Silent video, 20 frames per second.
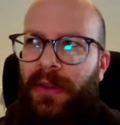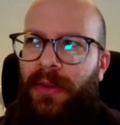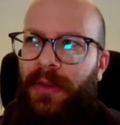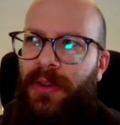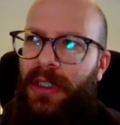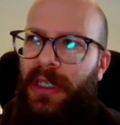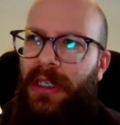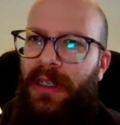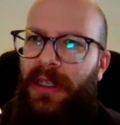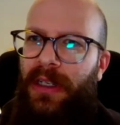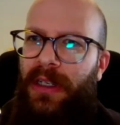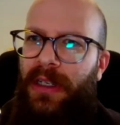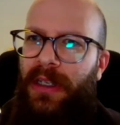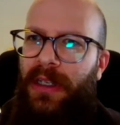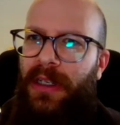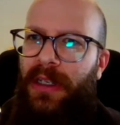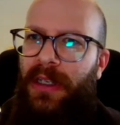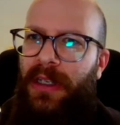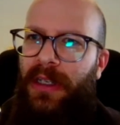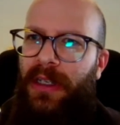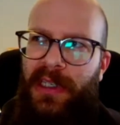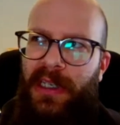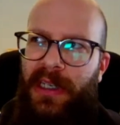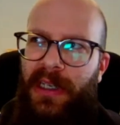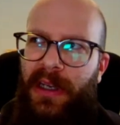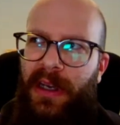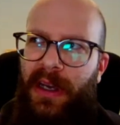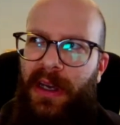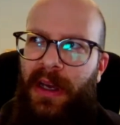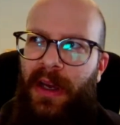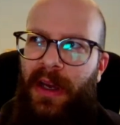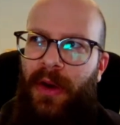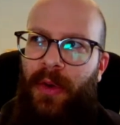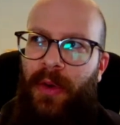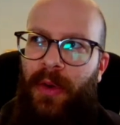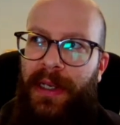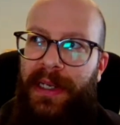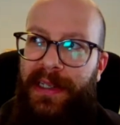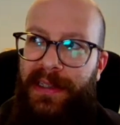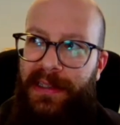usually I would see
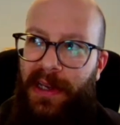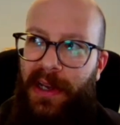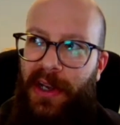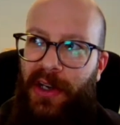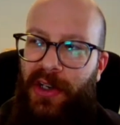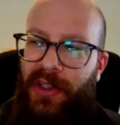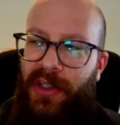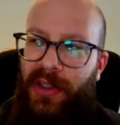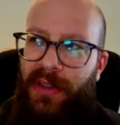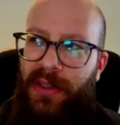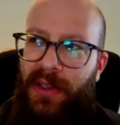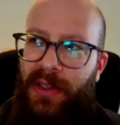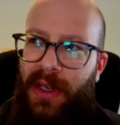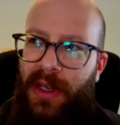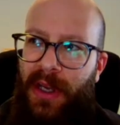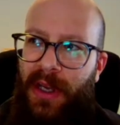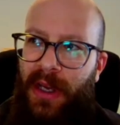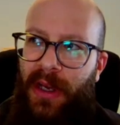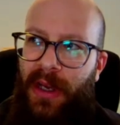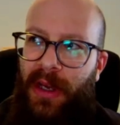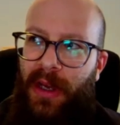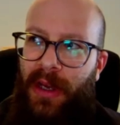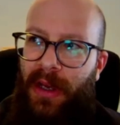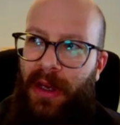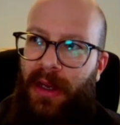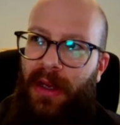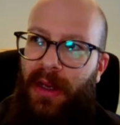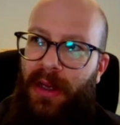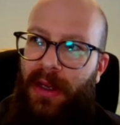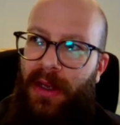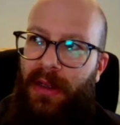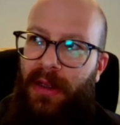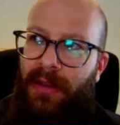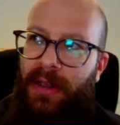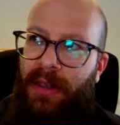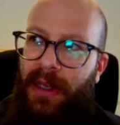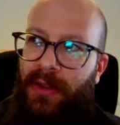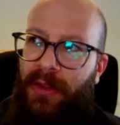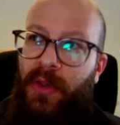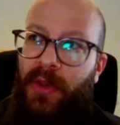organizations
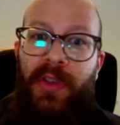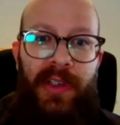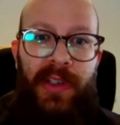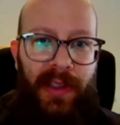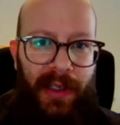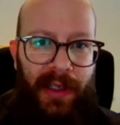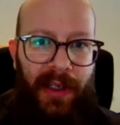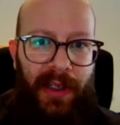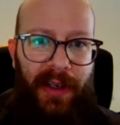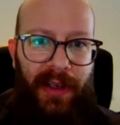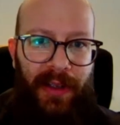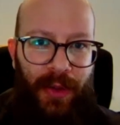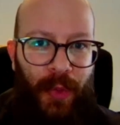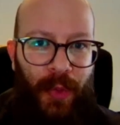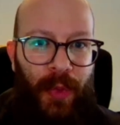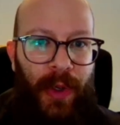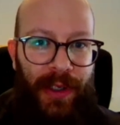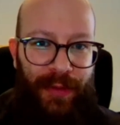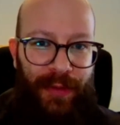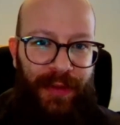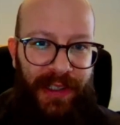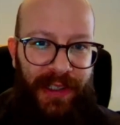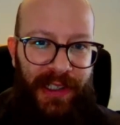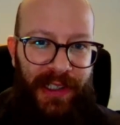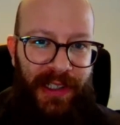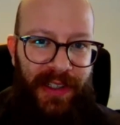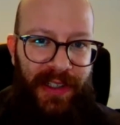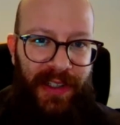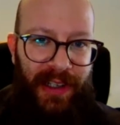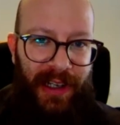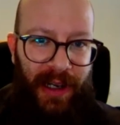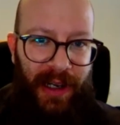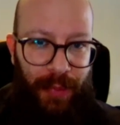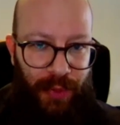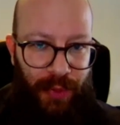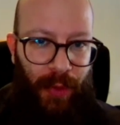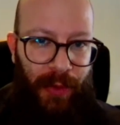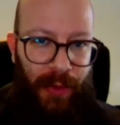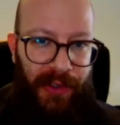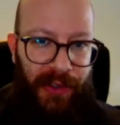tend to stick to one of these
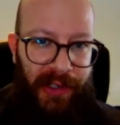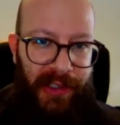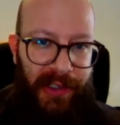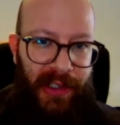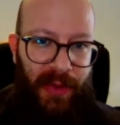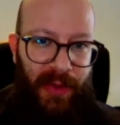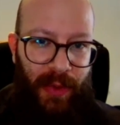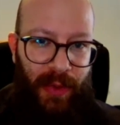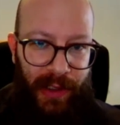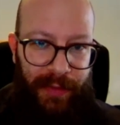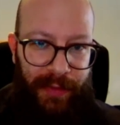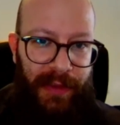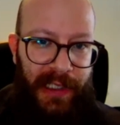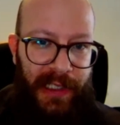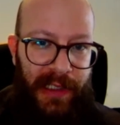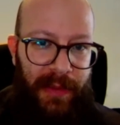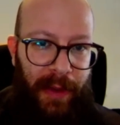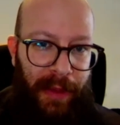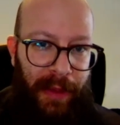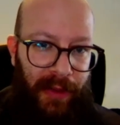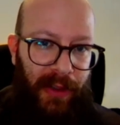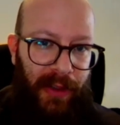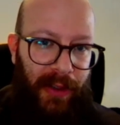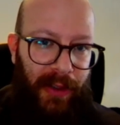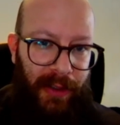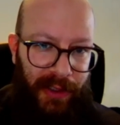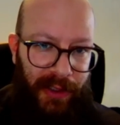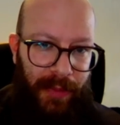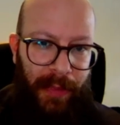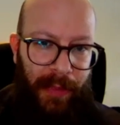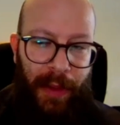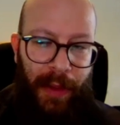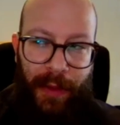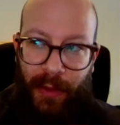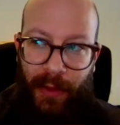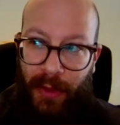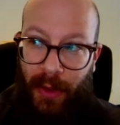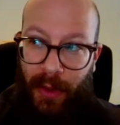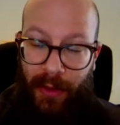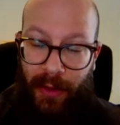approaches, one of these
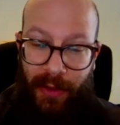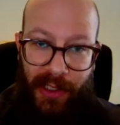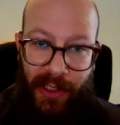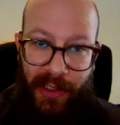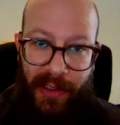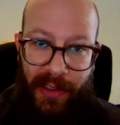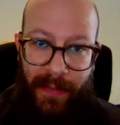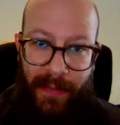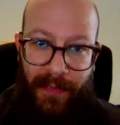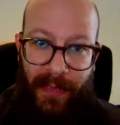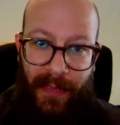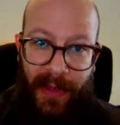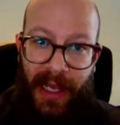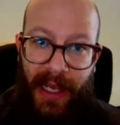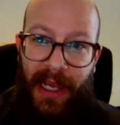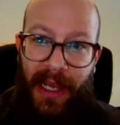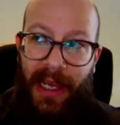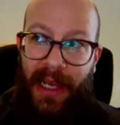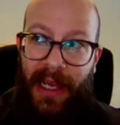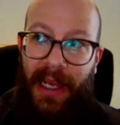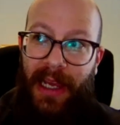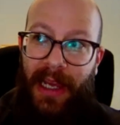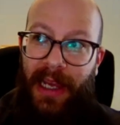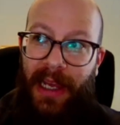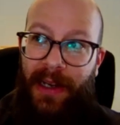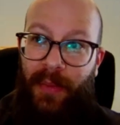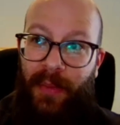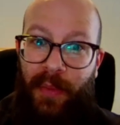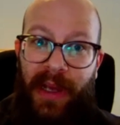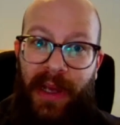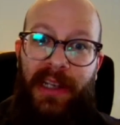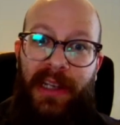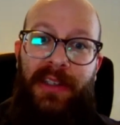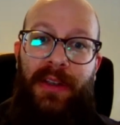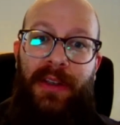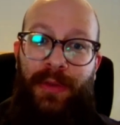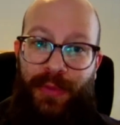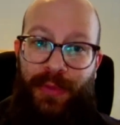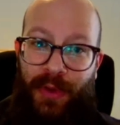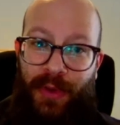methodologies, and base
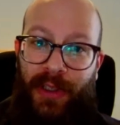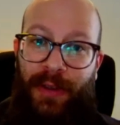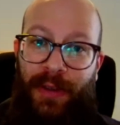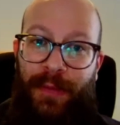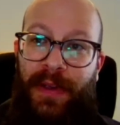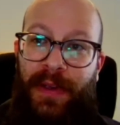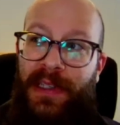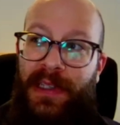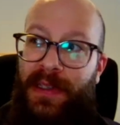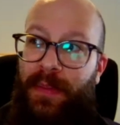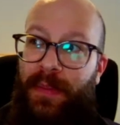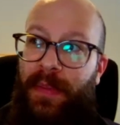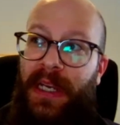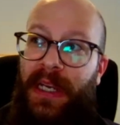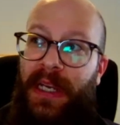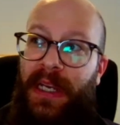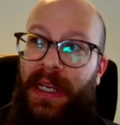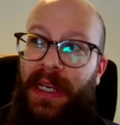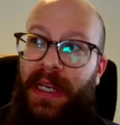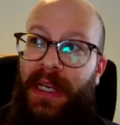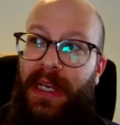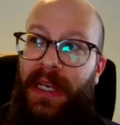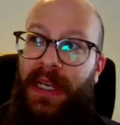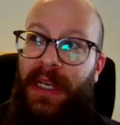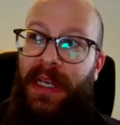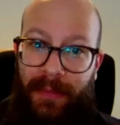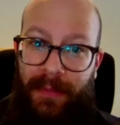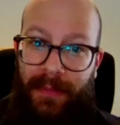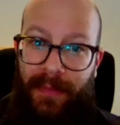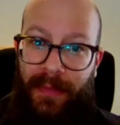their fraud defense based on that.